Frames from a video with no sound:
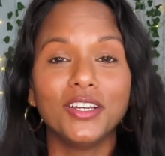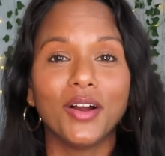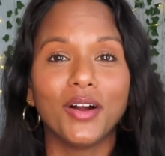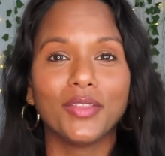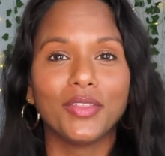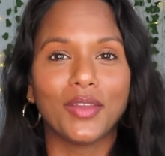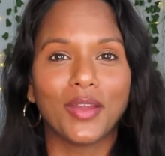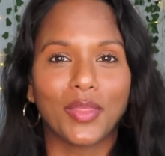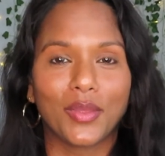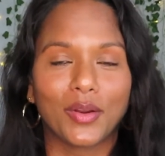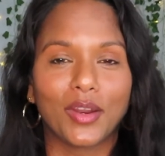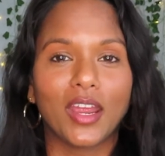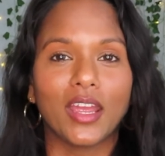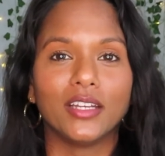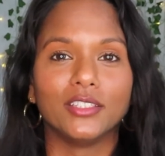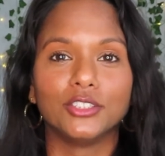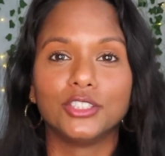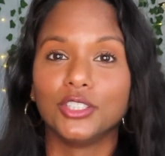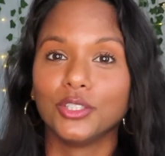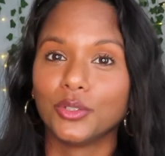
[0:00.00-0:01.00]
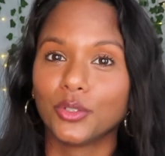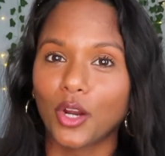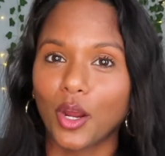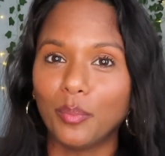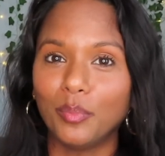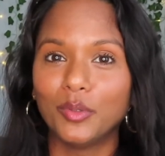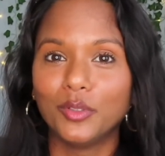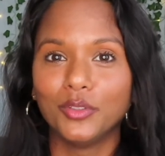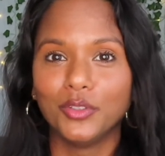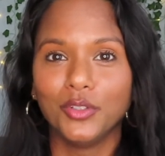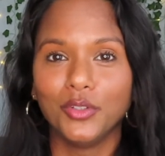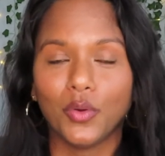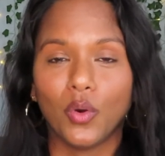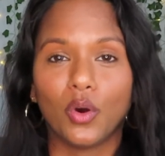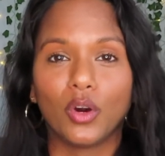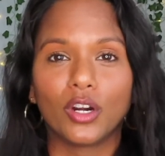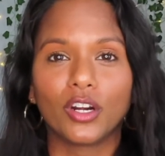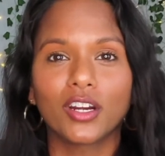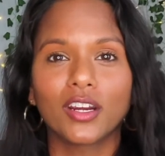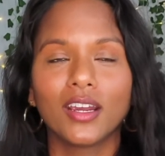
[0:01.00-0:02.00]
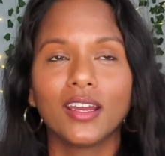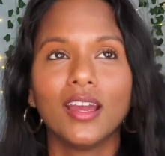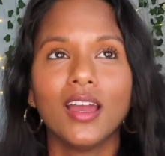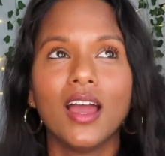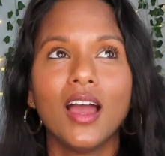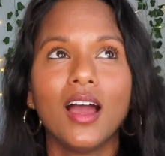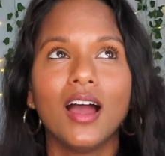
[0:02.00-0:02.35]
on the other hand, she grew up in New York,